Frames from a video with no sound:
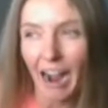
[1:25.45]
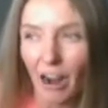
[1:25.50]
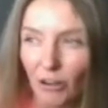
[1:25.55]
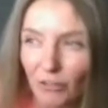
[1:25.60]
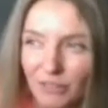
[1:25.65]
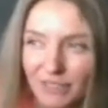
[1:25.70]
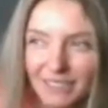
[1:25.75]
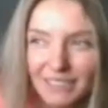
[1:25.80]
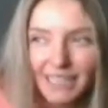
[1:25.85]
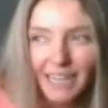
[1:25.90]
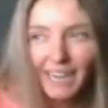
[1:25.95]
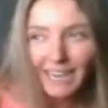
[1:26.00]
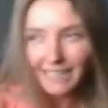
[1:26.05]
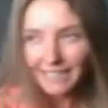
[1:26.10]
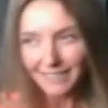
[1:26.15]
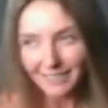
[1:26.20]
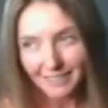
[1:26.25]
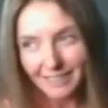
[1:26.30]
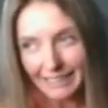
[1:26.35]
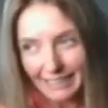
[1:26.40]

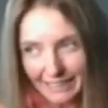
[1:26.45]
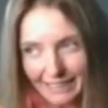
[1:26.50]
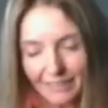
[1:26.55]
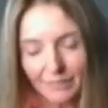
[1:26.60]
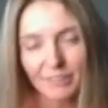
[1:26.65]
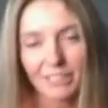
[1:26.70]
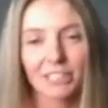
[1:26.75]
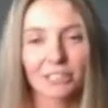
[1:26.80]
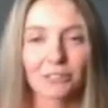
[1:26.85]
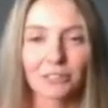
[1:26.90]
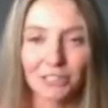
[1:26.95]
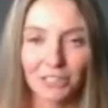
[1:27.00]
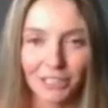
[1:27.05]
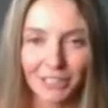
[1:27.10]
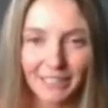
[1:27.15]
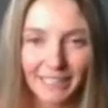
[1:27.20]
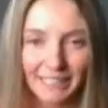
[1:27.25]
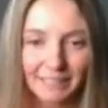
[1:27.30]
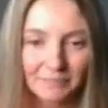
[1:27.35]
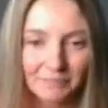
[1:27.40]
outside ski when you're
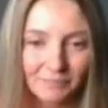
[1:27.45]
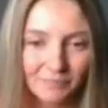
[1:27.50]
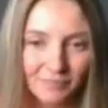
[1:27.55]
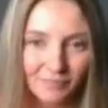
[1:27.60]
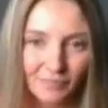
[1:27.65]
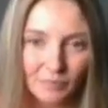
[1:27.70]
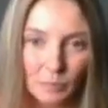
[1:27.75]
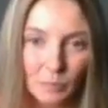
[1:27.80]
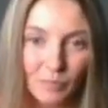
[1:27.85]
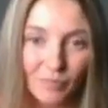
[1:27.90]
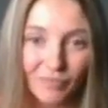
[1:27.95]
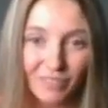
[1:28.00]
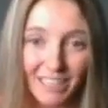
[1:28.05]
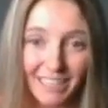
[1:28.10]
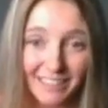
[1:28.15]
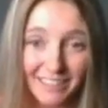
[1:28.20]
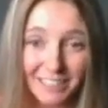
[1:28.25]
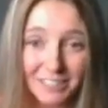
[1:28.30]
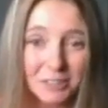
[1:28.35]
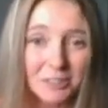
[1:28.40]
turning.
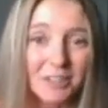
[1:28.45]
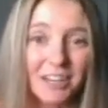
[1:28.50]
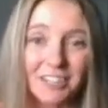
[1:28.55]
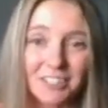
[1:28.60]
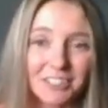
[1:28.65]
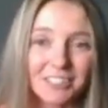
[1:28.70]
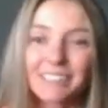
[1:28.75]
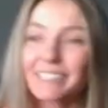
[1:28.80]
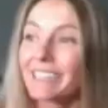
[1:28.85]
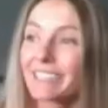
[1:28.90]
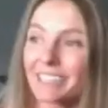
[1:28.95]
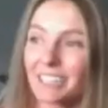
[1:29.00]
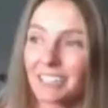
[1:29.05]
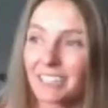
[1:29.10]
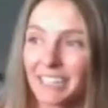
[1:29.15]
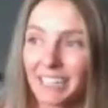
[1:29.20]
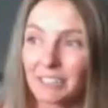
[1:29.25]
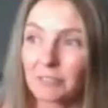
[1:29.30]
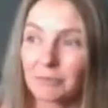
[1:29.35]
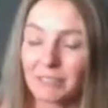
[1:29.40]
These are actually in
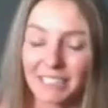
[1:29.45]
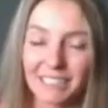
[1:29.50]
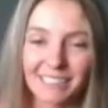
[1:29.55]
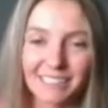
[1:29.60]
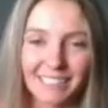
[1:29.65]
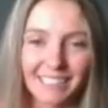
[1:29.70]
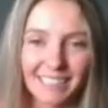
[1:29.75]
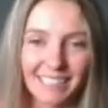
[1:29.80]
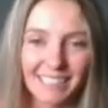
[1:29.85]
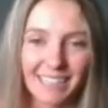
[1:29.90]
our 8-week